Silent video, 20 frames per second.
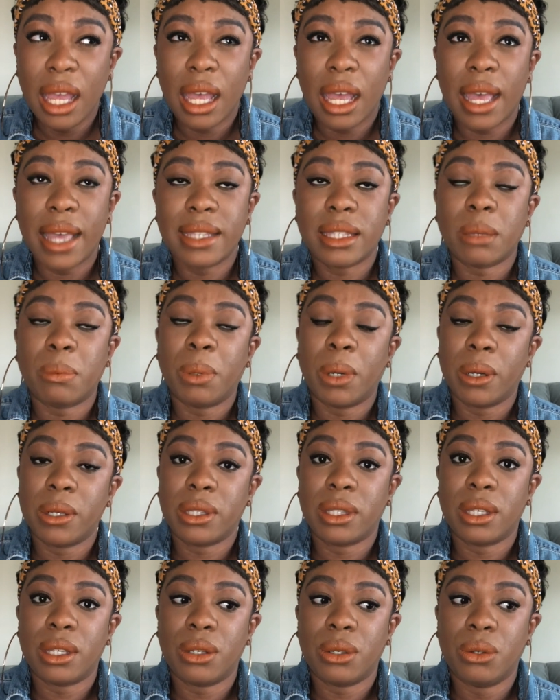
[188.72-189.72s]
as a
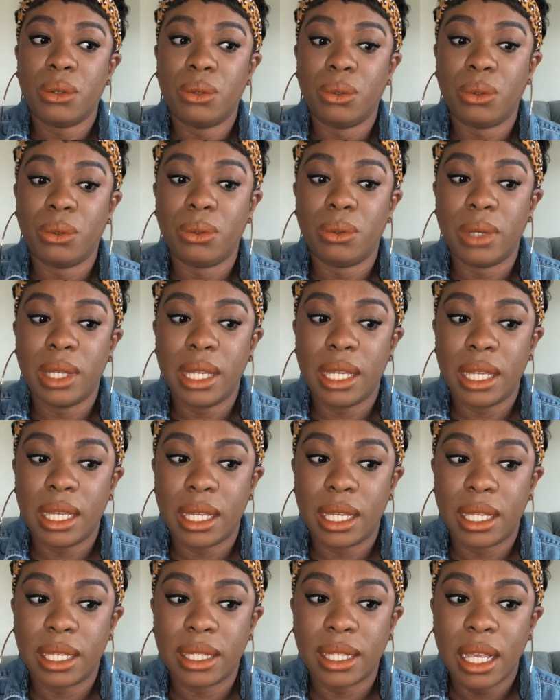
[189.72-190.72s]
person who
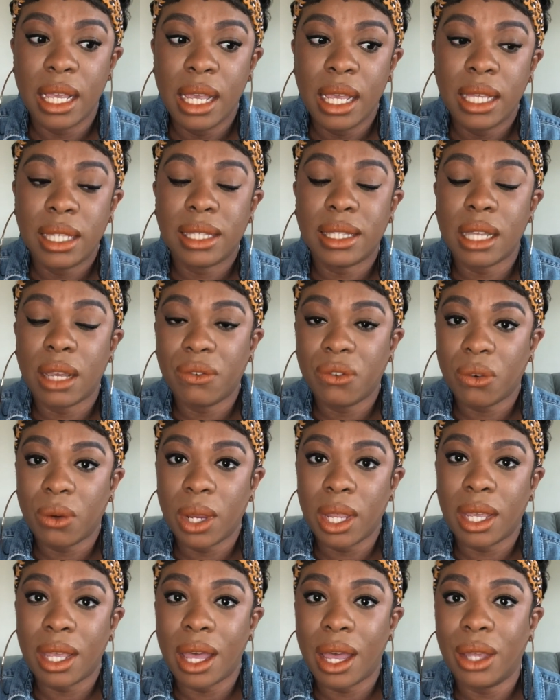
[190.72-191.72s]
is
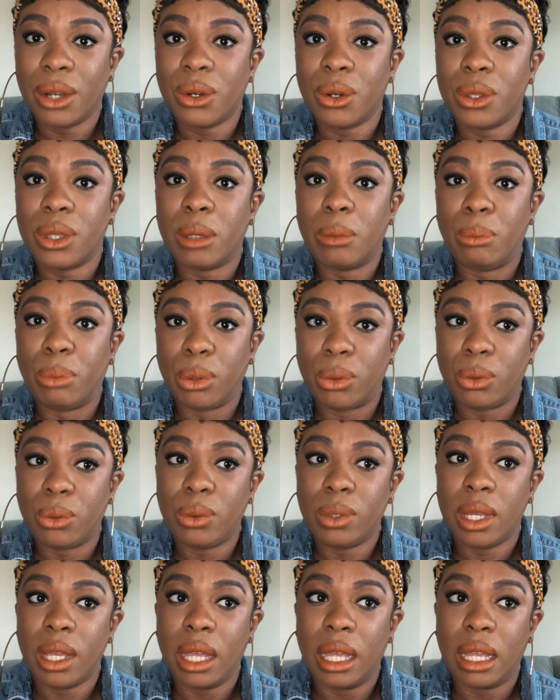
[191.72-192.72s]
suffering under the boot
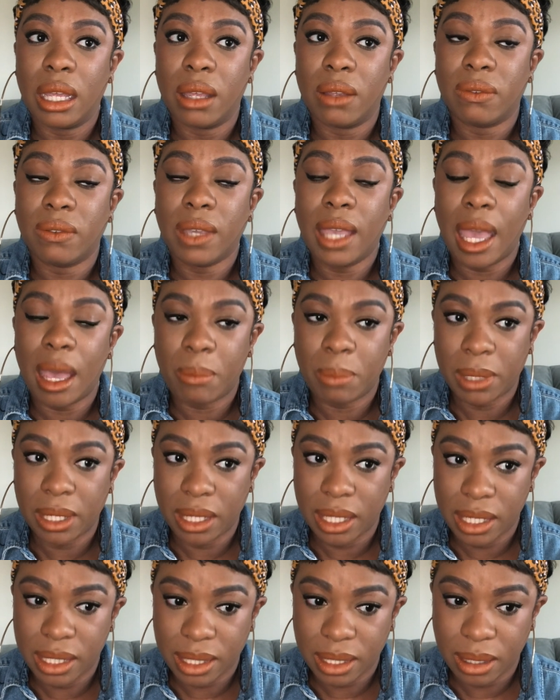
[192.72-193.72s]
of
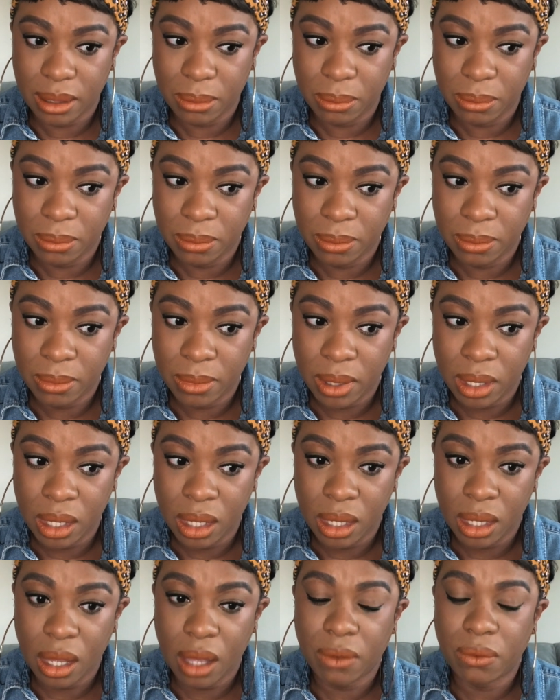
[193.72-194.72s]
capitalism,
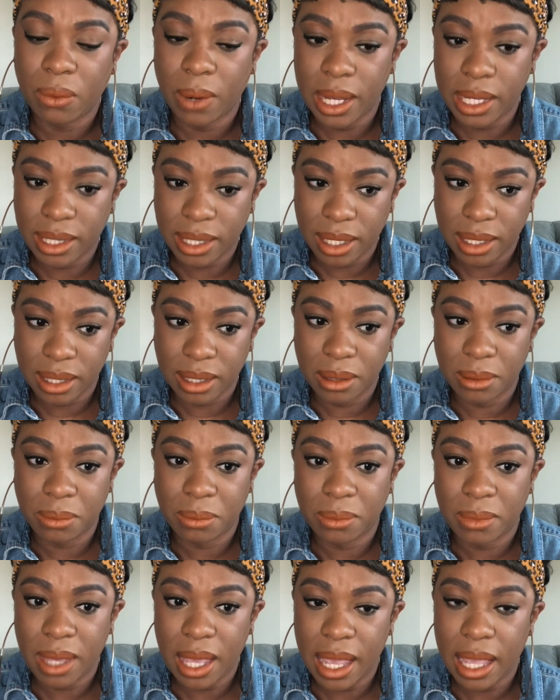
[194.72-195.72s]
of racism,
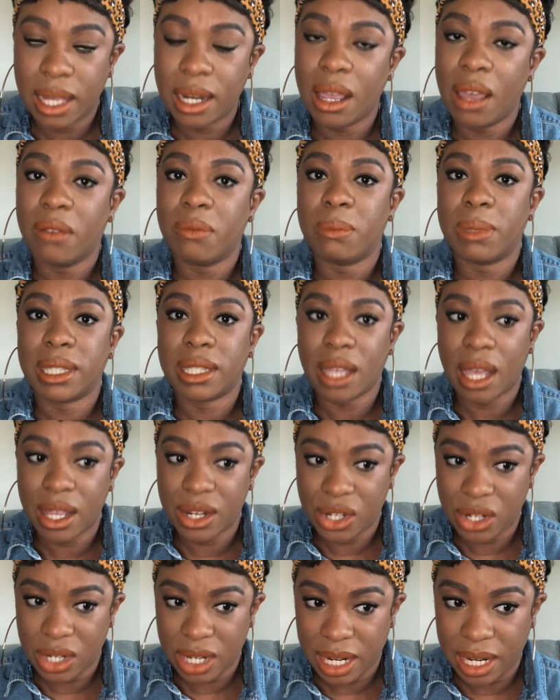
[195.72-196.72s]
and of
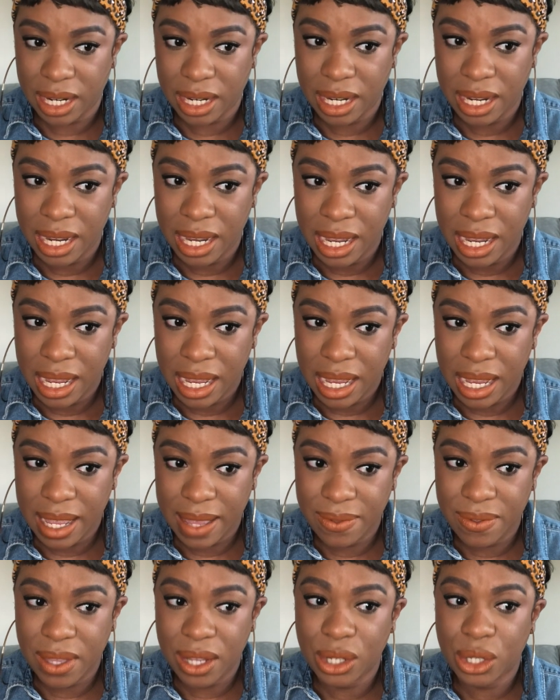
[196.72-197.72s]
misogyny,
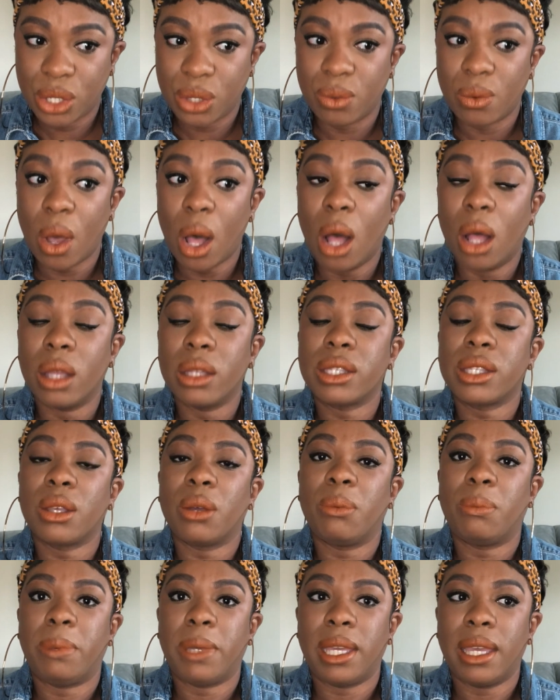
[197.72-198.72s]
and then to also
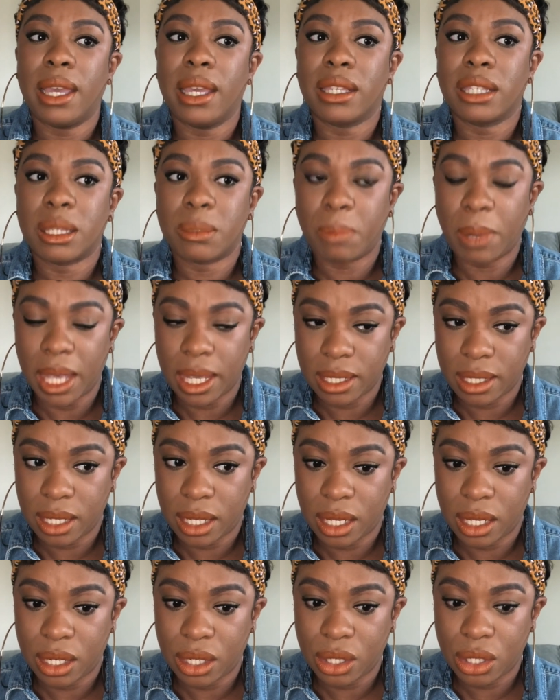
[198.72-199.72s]
be
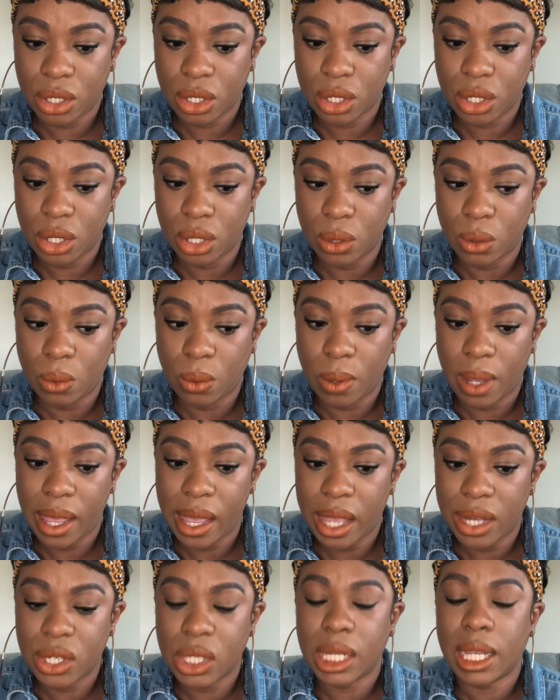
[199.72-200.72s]
expected to
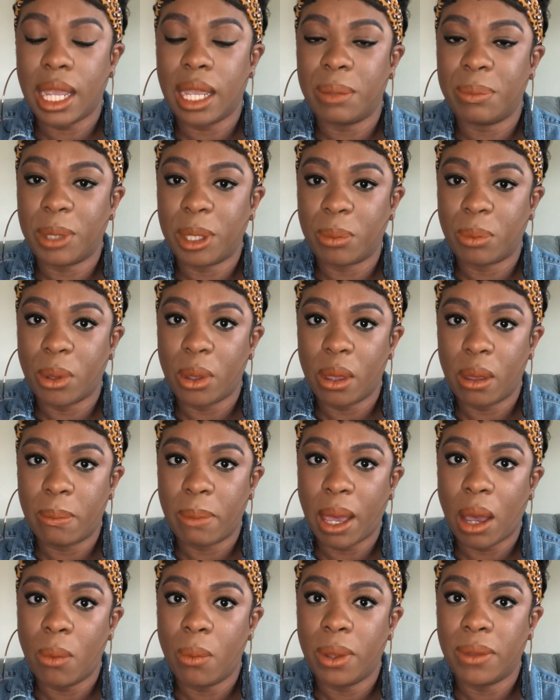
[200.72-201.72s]
educate people
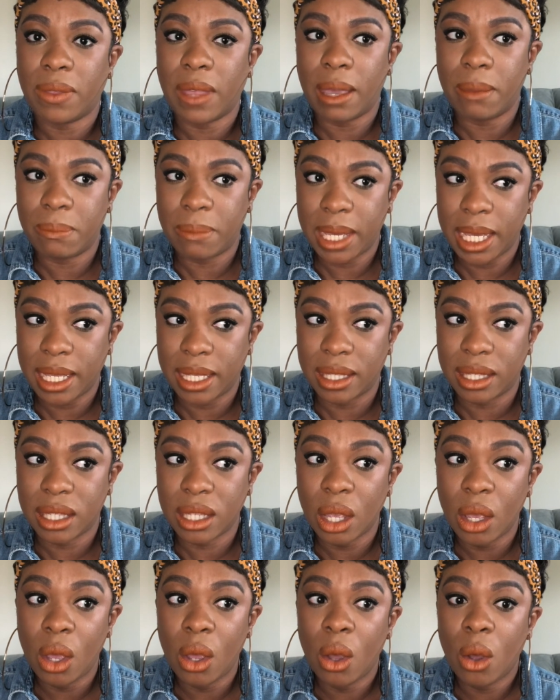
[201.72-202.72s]
about what that means
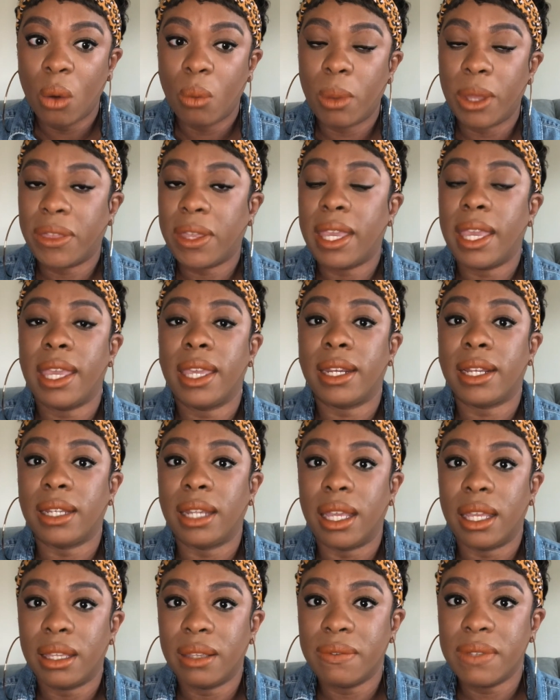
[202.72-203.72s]
with kid
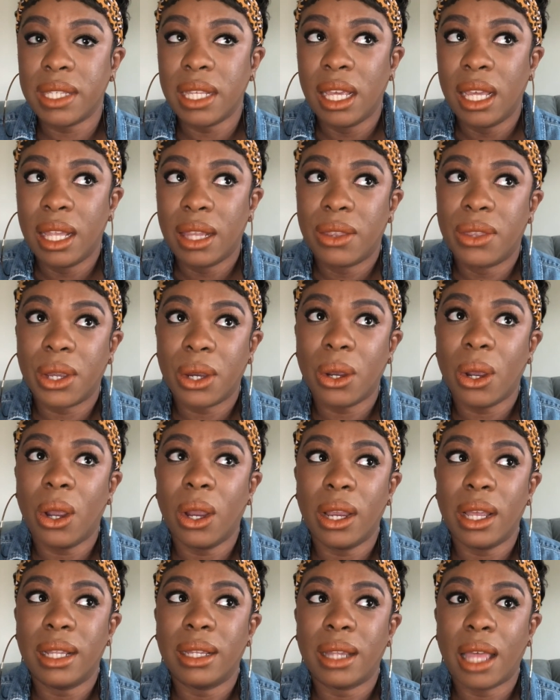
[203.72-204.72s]
gloves. There are
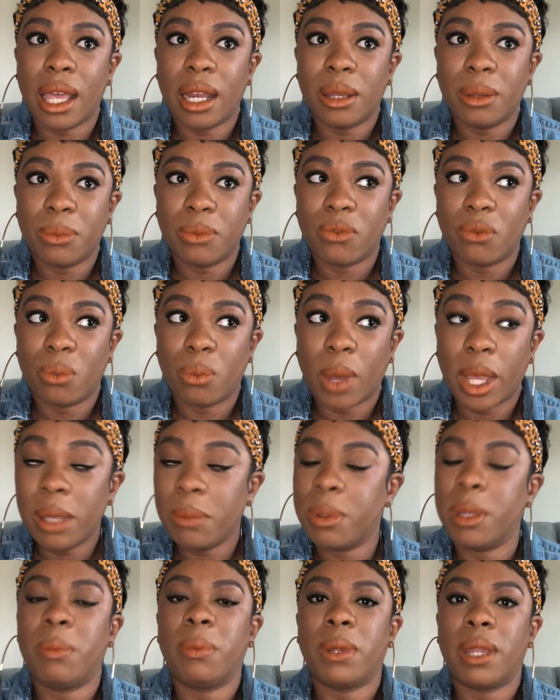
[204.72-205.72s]
a lot of white
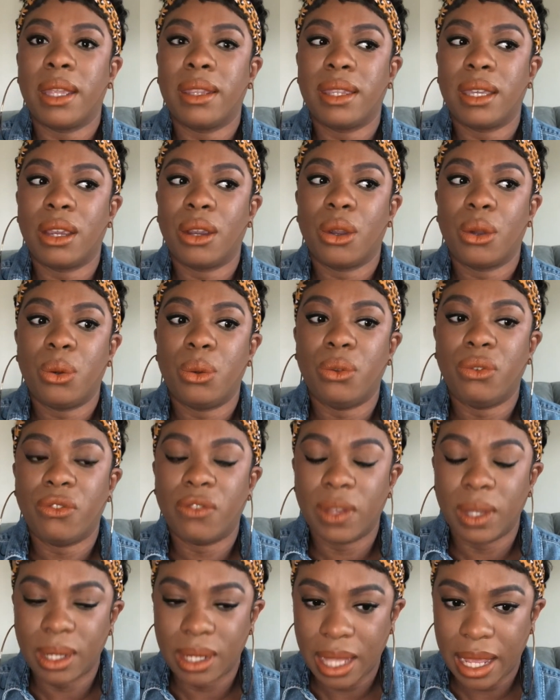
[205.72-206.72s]
people out there who
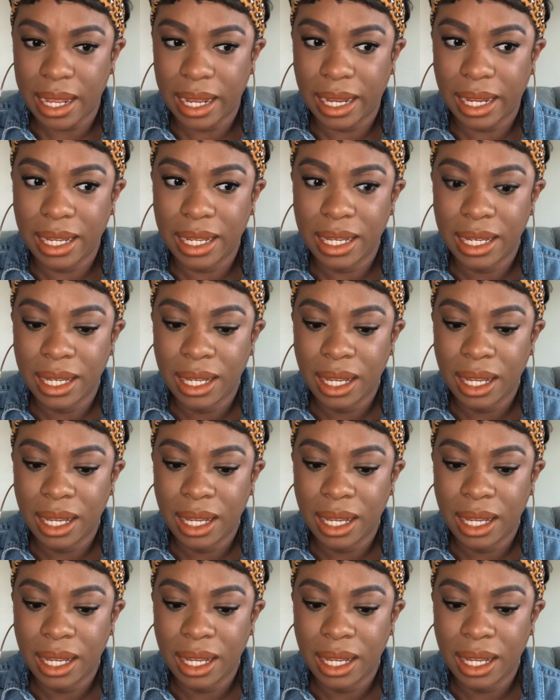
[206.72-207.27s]
feel like,